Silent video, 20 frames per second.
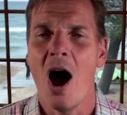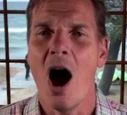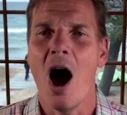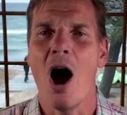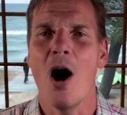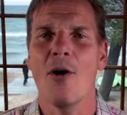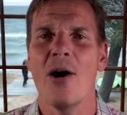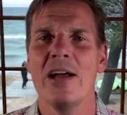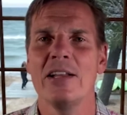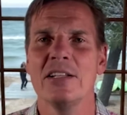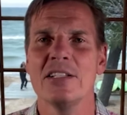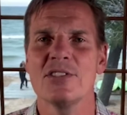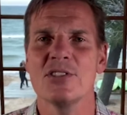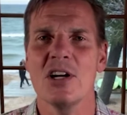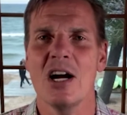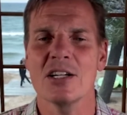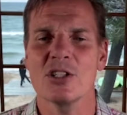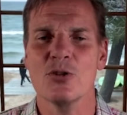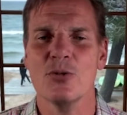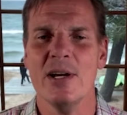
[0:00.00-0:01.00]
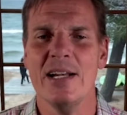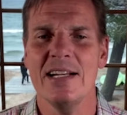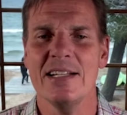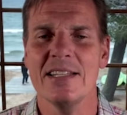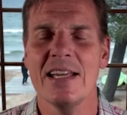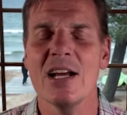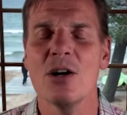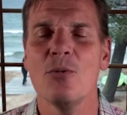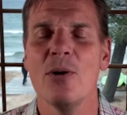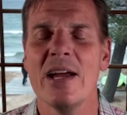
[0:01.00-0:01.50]
All right, let's talk trading
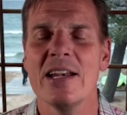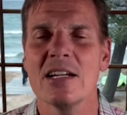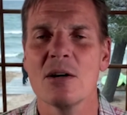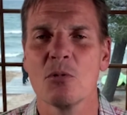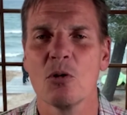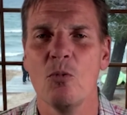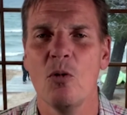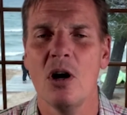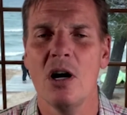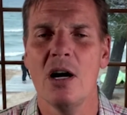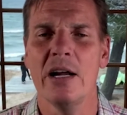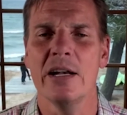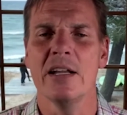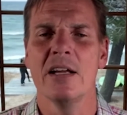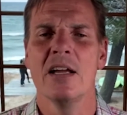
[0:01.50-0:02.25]
takeaway number one,